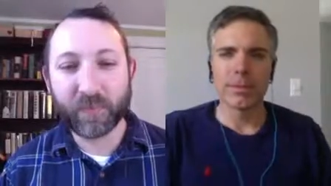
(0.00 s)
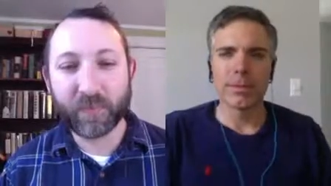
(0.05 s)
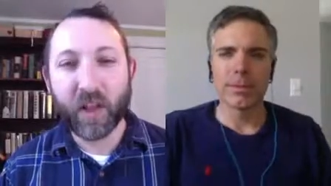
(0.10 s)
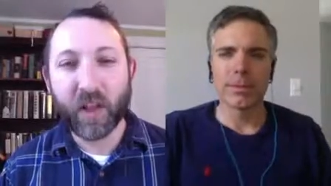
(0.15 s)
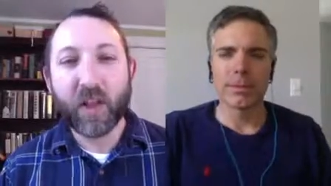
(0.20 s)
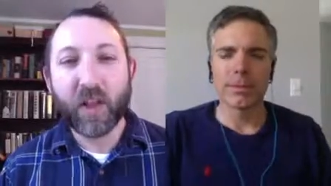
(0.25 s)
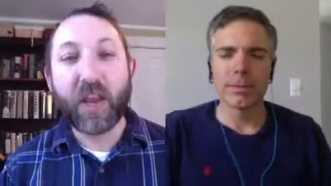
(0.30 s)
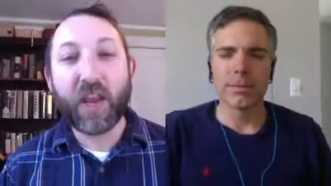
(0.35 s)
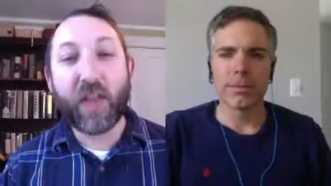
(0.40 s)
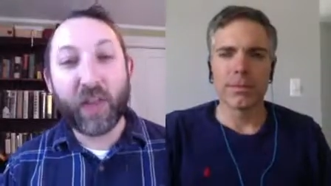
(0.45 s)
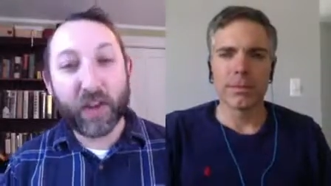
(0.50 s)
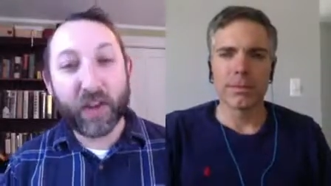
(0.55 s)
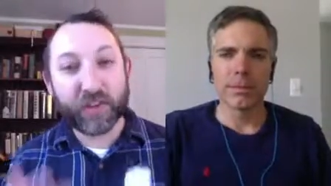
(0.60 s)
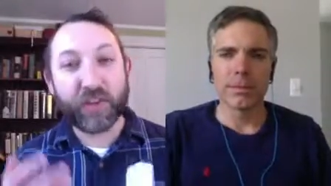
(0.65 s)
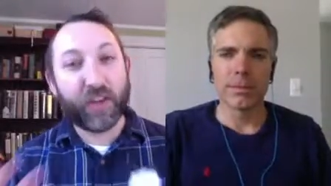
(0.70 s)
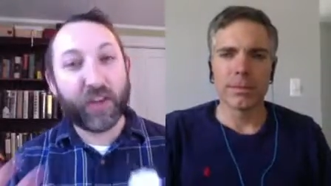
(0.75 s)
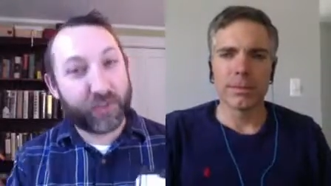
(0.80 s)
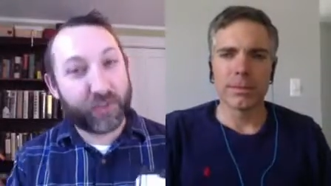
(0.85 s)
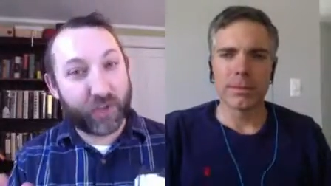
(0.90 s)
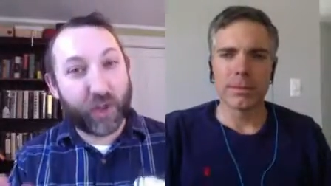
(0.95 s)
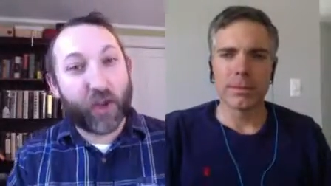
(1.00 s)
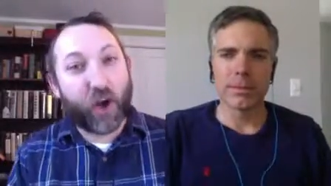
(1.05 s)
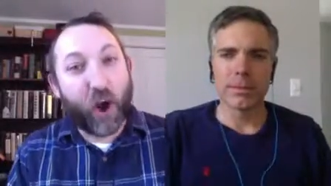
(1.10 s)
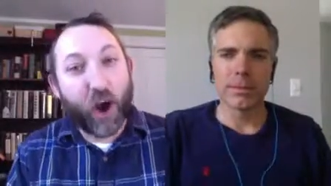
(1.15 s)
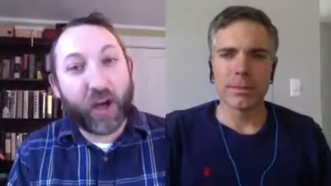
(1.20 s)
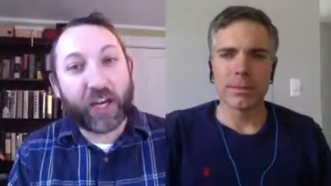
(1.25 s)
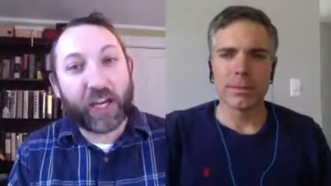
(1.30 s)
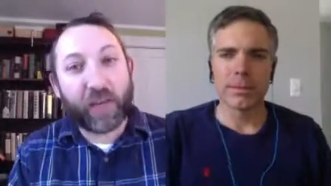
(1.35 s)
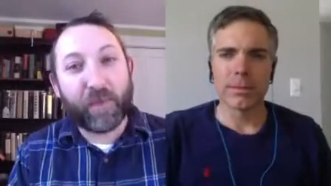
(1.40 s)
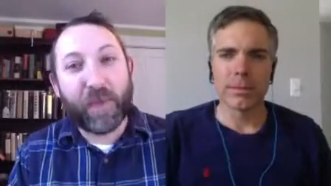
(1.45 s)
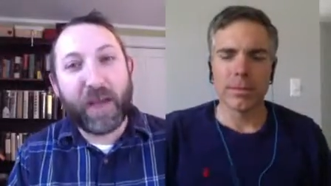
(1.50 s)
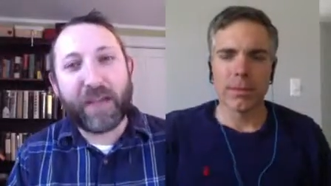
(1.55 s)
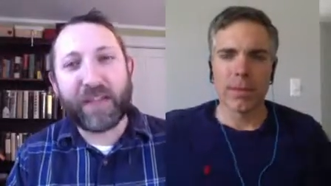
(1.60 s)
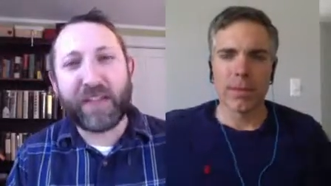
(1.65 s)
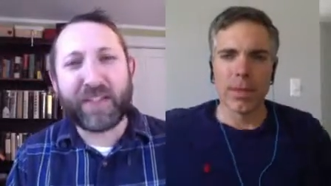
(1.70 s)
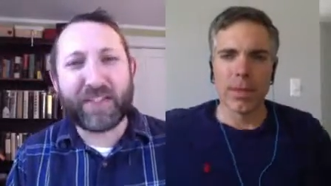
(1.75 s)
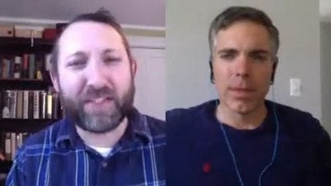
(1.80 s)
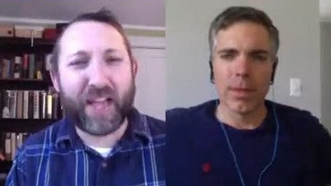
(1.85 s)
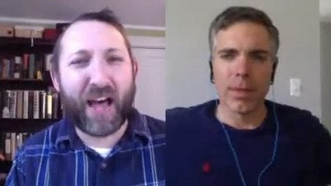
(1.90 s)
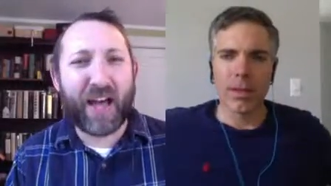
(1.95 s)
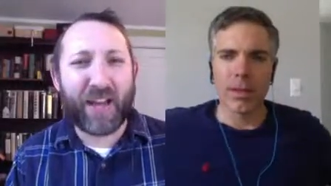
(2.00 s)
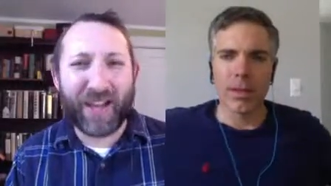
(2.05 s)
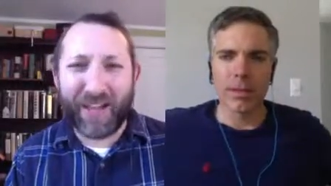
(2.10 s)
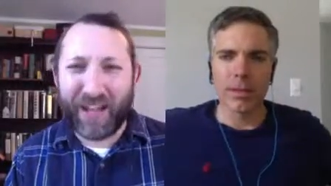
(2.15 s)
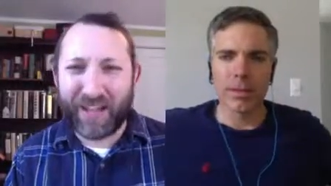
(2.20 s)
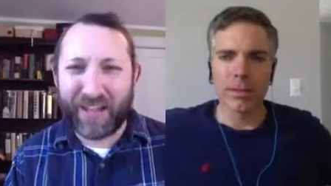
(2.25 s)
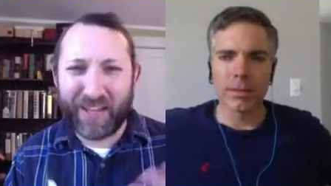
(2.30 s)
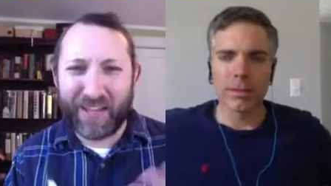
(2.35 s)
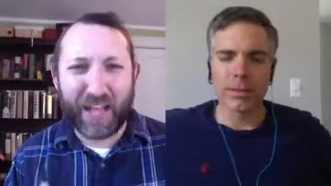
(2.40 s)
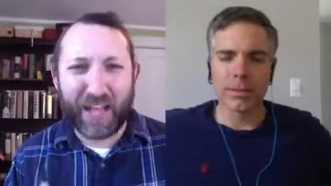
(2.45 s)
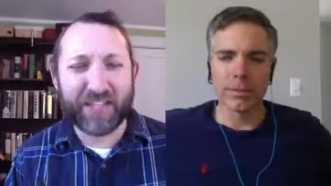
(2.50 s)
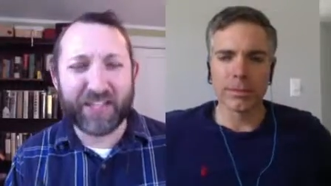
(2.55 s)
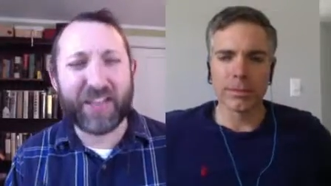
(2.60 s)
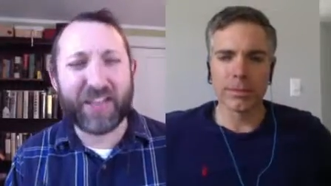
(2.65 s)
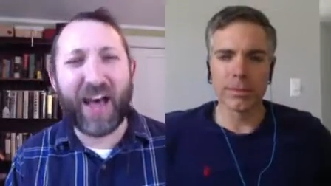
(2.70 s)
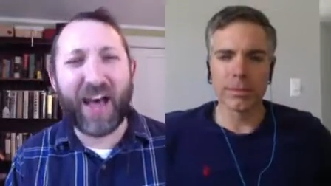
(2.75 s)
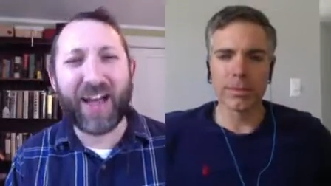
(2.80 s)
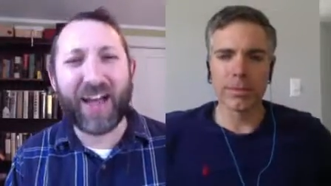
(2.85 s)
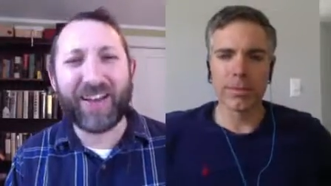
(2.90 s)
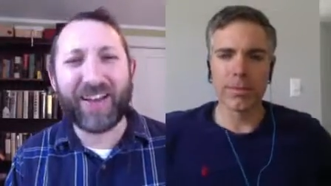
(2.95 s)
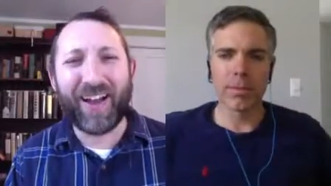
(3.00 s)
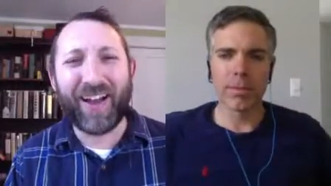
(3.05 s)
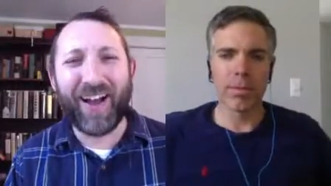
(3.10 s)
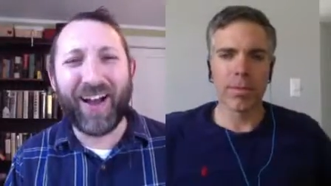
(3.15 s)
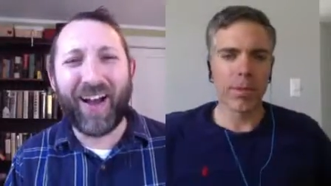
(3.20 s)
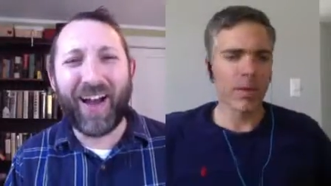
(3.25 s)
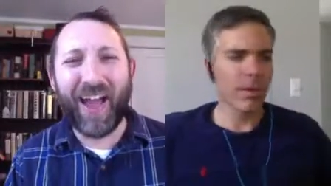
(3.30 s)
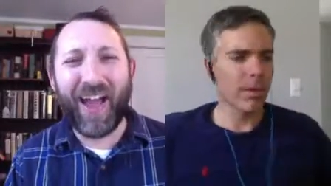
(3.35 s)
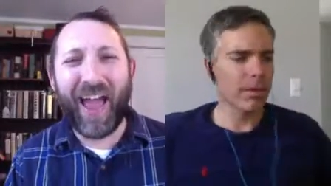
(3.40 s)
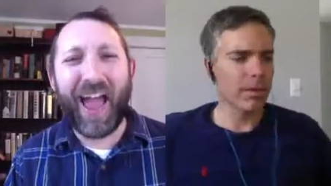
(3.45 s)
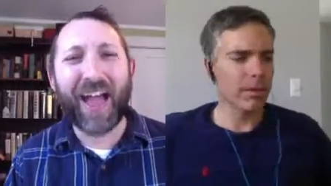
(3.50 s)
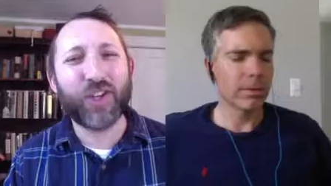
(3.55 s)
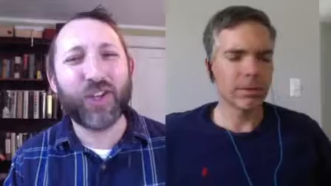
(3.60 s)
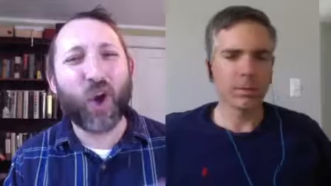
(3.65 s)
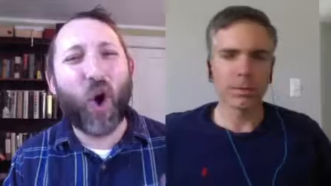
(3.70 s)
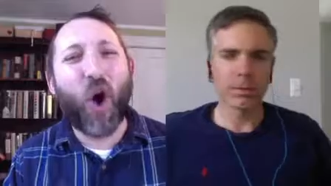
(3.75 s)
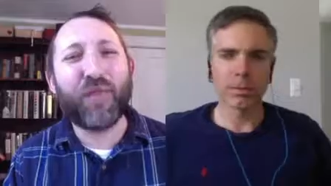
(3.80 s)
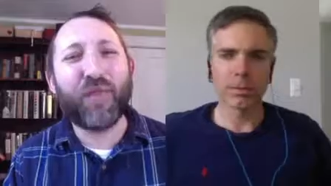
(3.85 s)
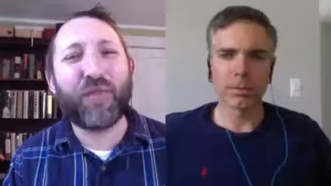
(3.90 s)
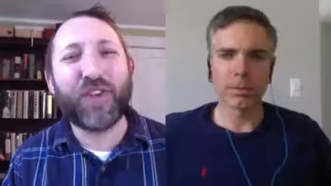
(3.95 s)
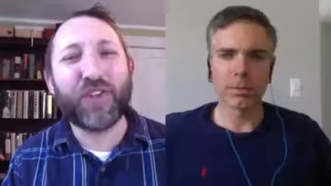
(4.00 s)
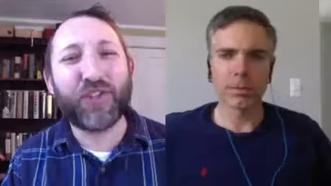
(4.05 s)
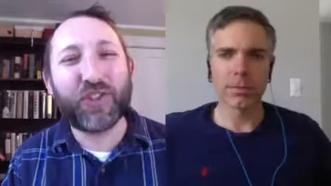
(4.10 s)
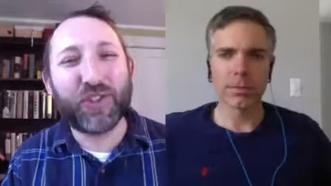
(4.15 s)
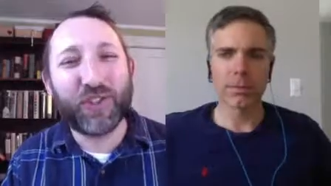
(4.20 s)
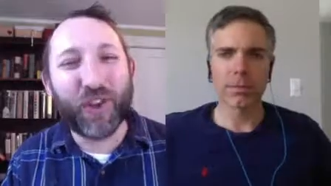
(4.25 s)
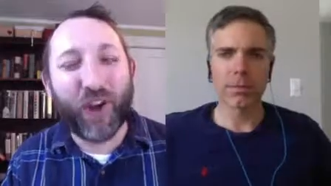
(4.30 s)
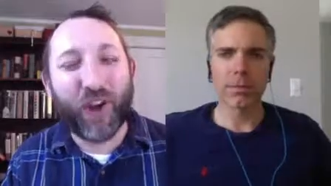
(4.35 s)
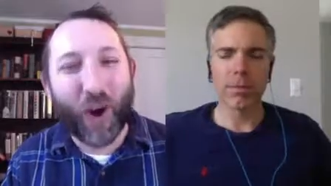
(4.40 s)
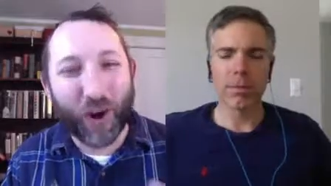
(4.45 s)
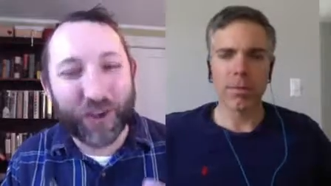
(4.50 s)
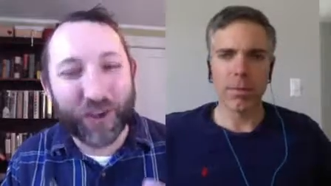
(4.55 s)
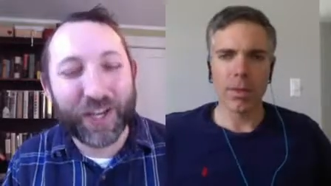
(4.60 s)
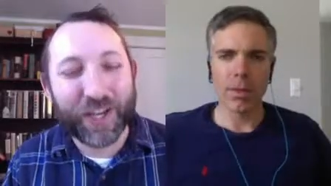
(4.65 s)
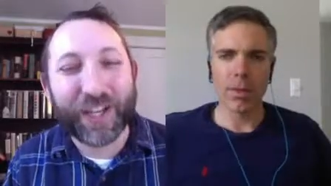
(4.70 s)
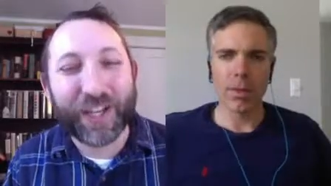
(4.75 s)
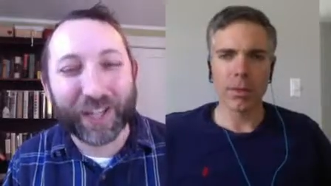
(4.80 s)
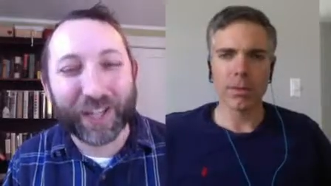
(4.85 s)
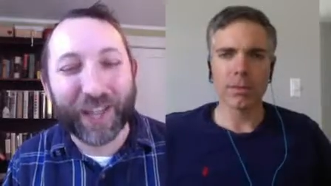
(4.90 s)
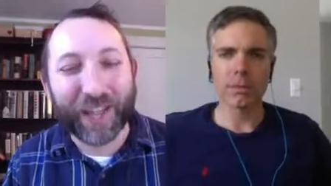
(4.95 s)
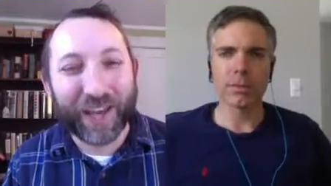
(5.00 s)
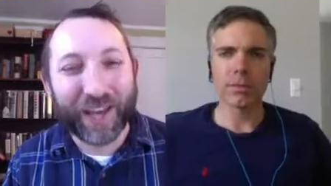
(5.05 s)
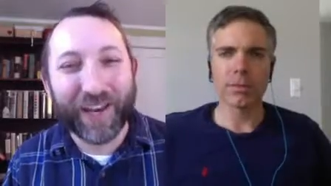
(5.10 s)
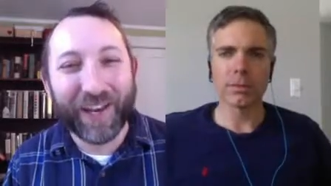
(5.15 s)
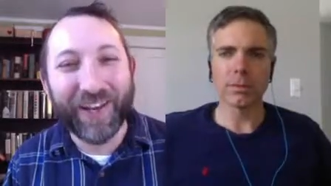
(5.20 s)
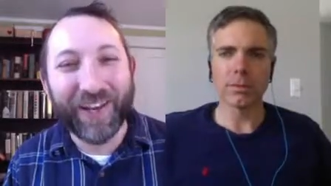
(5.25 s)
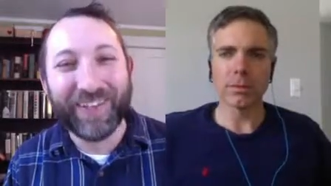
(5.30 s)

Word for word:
Speaker 1: Now there's a, there's another argument. It's not it, it's not uh, as often articulated.